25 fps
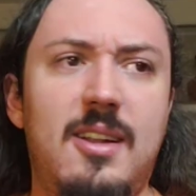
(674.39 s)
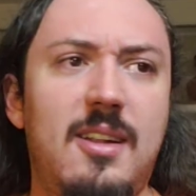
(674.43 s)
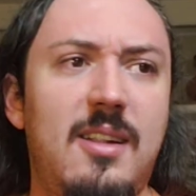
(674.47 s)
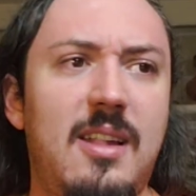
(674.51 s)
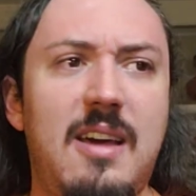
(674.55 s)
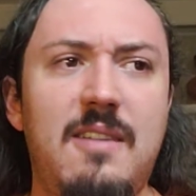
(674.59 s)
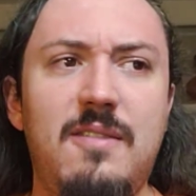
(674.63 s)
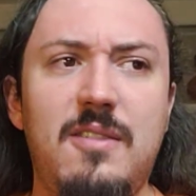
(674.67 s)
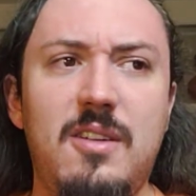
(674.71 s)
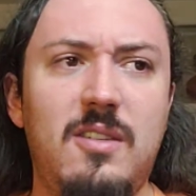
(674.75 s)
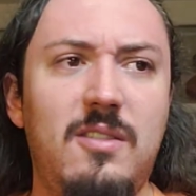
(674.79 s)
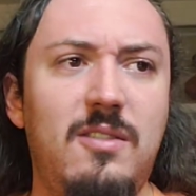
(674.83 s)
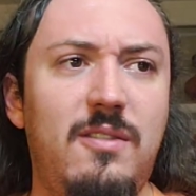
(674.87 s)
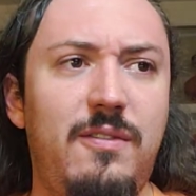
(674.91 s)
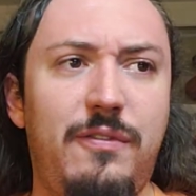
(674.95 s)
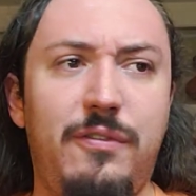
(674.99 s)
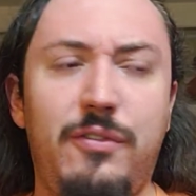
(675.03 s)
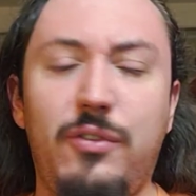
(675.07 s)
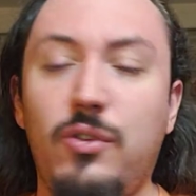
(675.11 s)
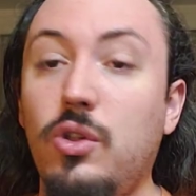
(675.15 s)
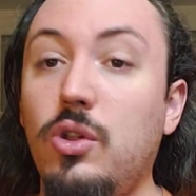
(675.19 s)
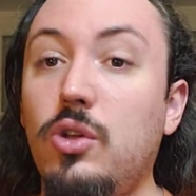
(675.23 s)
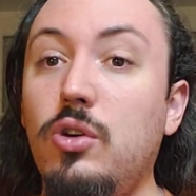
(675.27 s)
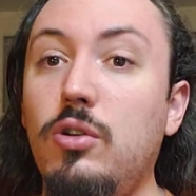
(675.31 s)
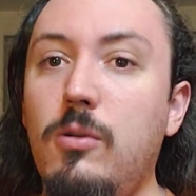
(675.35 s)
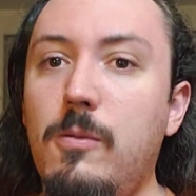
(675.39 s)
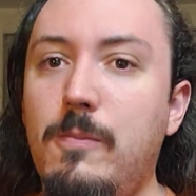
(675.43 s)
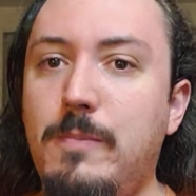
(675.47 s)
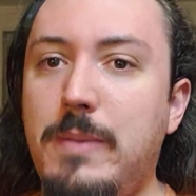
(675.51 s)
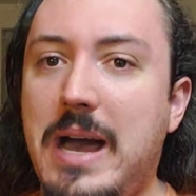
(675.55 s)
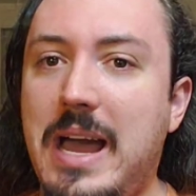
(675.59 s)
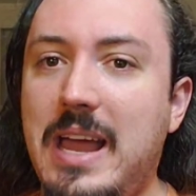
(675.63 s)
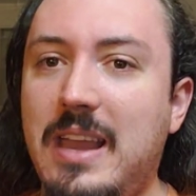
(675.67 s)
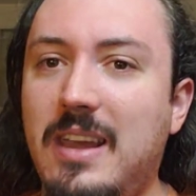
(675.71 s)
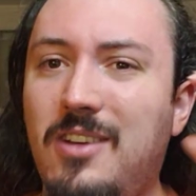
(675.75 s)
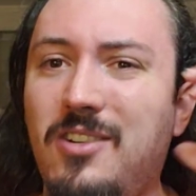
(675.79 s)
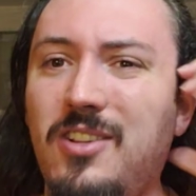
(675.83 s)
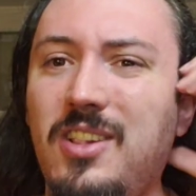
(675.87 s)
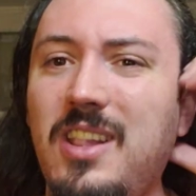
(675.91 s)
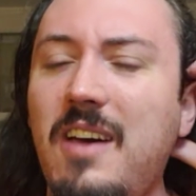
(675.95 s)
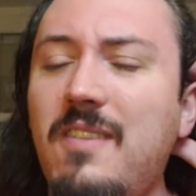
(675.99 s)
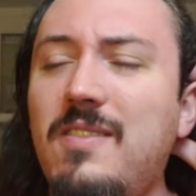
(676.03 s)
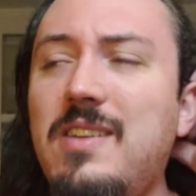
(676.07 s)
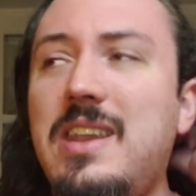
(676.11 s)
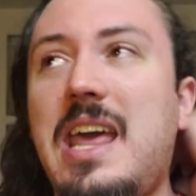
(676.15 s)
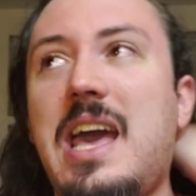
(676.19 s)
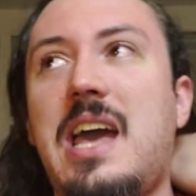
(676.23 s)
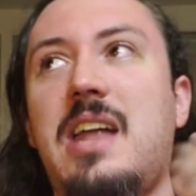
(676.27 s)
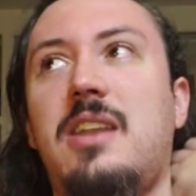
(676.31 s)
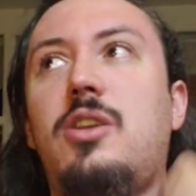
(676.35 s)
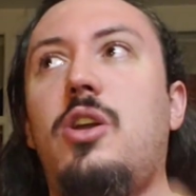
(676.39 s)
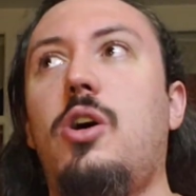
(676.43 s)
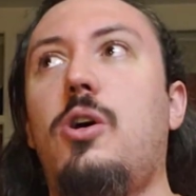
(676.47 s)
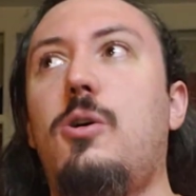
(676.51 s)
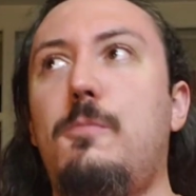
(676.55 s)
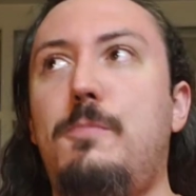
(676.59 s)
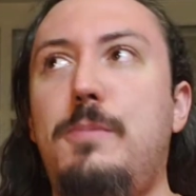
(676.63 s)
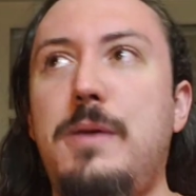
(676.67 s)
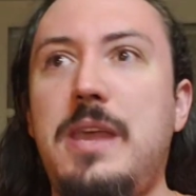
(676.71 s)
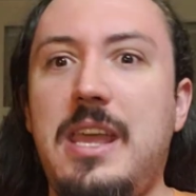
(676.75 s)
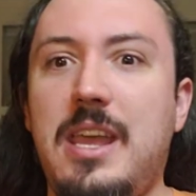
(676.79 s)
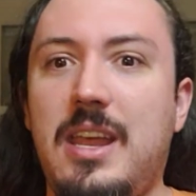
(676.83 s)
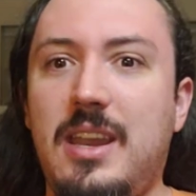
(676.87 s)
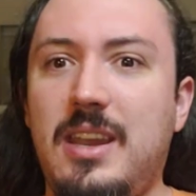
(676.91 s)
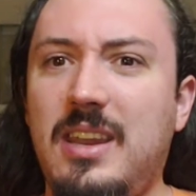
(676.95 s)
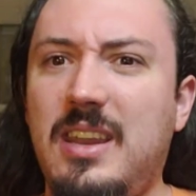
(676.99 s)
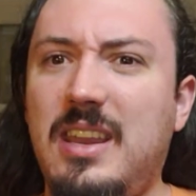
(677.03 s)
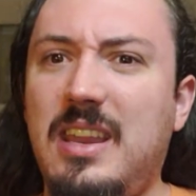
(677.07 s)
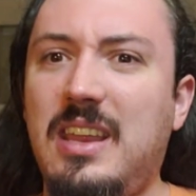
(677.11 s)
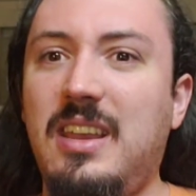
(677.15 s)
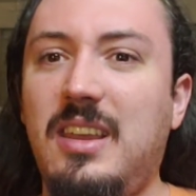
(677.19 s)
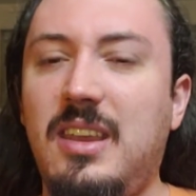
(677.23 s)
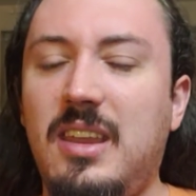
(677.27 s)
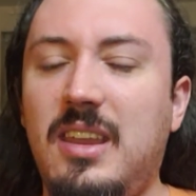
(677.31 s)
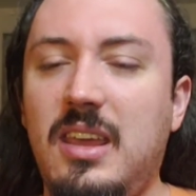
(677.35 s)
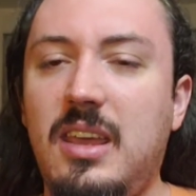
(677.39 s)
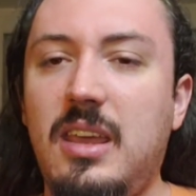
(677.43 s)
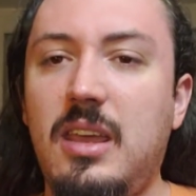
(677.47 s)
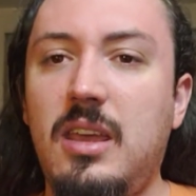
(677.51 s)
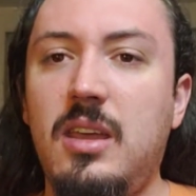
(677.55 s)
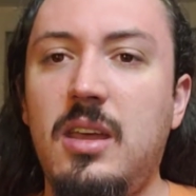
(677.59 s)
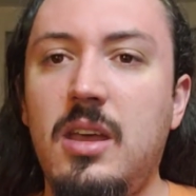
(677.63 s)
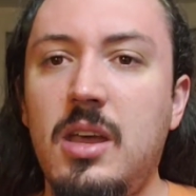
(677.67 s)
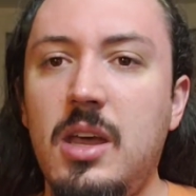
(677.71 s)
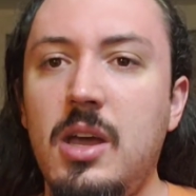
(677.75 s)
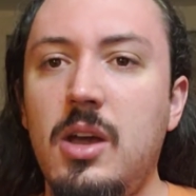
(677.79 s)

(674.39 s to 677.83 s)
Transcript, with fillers: 11 flew by. Now, 11 had no P and ED,